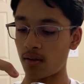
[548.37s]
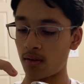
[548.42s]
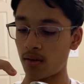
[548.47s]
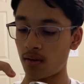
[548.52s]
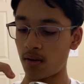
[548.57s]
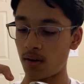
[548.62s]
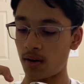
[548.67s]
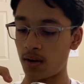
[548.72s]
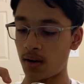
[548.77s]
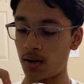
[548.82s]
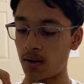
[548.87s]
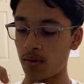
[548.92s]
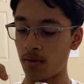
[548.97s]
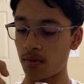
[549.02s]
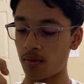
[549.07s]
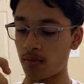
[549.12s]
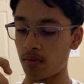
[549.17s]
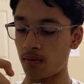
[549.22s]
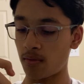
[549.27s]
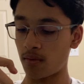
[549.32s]
So
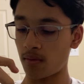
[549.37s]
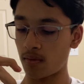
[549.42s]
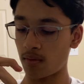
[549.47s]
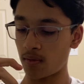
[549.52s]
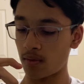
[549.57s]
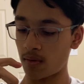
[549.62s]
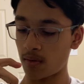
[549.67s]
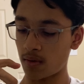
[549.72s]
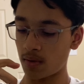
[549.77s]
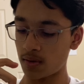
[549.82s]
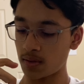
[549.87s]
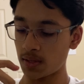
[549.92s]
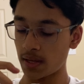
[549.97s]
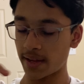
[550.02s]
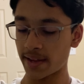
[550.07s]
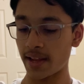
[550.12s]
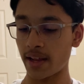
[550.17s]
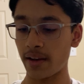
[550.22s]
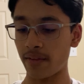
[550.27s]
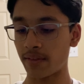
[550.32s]
I
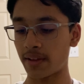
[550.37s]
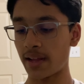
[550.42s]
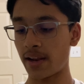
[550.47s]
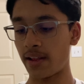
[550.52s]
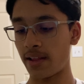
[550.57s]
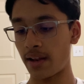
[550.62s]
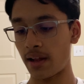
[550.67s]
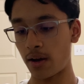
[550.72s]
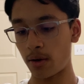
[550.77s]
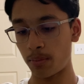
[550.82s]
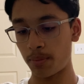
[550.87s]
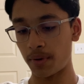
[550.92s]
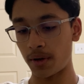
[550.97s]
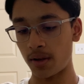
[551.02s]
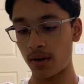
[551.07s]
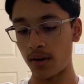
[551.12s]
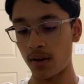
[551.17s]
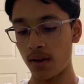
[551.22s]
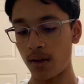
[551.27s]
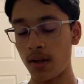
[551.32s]
can't even get it out,
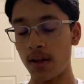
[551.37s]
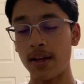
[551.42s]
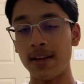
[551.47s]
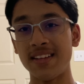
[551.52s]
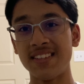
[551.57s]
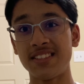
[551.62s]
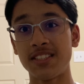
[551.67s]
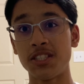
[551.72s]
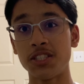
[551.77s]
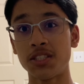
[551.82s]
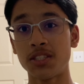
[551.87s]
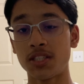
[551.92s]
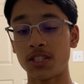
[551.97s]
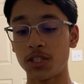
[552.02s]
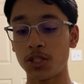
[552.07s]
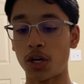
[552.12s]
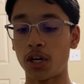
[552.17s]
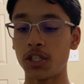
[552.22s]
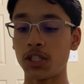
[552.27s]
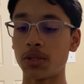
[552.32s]
but it's just a
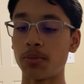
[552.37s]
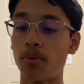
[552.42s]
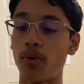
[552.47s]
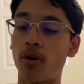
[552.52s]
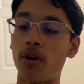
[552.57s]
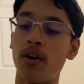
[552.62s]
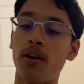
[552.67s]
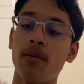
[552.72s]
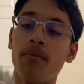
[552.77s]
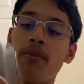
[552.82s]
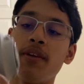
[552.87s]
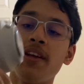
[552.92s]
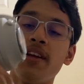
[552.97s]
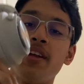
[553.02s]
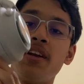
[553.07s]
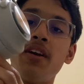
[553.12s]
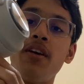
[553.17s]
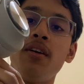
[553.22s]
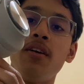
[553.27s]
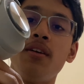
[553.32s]
charging port
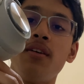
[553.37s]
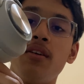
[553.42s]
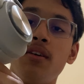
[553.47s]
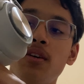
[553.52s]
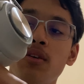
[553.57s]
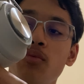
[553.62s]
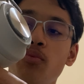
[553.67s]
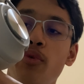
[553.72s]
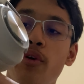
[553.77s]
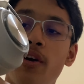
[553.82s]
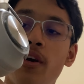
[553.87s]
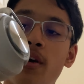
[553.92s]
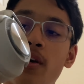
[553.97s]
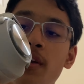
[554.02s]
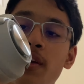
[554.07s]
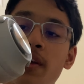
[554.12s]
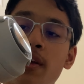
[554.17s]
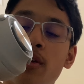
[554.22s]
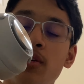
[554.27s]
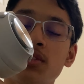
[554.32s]
here, where you
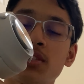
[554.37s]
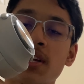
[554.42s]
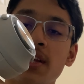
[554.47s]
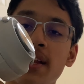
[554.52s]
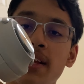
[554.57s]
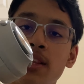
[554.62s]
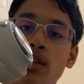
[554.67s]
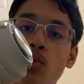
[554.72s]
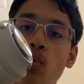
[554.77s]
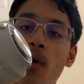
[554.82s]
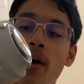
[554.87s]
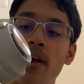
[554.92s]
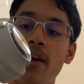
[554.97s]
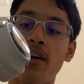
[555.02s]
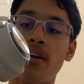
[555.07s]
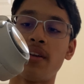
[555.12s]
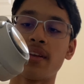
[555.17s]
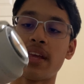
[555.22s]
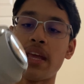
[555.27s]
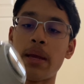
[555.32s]
can also connect the
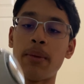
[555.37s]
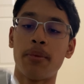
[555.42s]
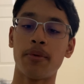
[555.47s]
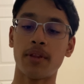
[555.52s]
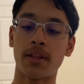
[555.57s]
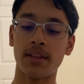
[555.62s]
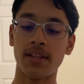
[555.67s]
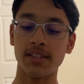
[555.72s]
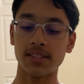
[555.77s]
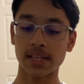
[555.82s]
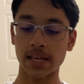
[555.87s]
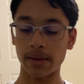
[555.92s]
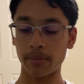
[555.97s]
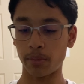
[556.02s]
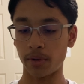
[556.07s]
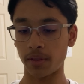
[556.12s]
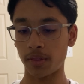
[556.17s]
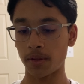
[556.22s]
wired cable that these came with.